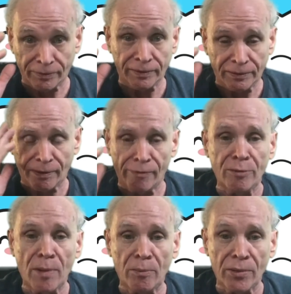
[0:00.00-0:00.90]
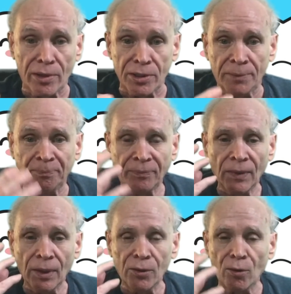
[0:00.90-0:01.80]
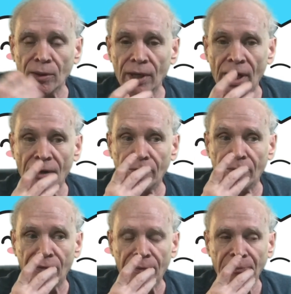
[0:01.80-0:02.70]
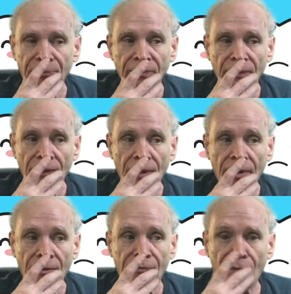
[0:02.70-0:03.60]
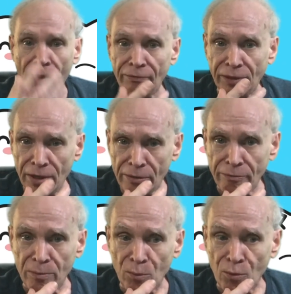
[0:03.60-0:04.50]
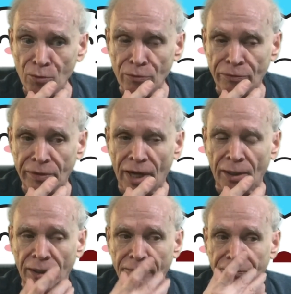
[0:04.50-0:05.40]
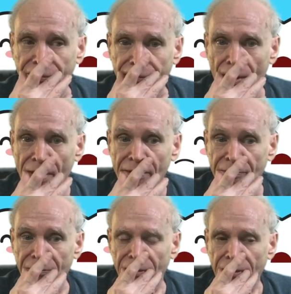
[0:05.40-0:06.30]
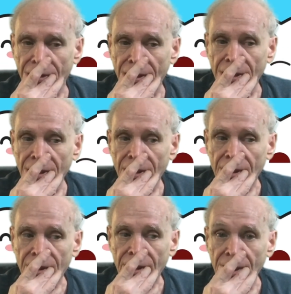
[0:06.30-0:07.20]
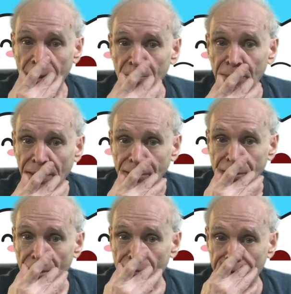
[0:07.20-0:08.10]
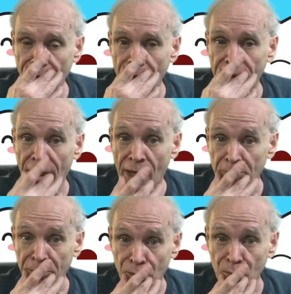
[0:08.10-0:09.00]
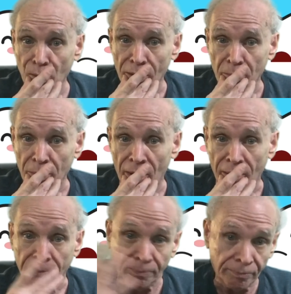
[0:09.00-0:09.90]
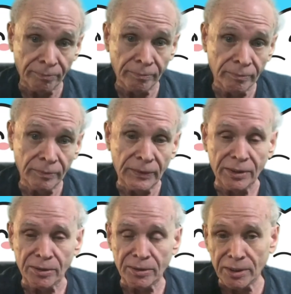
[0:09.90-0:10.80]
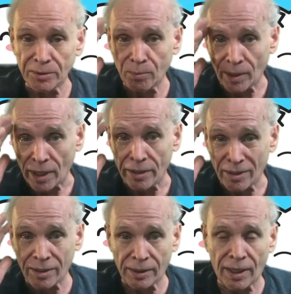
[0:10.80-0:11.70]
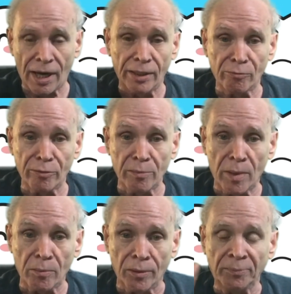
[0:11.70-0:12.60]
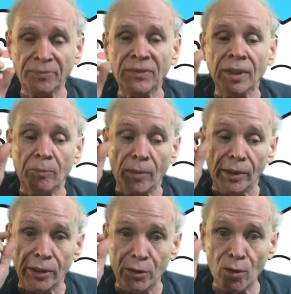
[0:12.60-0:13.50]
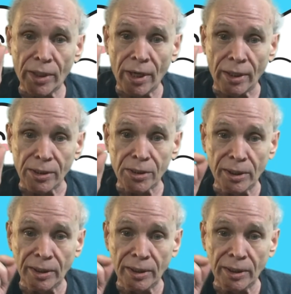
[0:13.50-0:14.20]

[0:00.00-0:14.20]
I remember this, you're gonna have 5 teeth removed and 5 implants, 3 on top and 2 on the bottom, is what I kind of remember. But in your case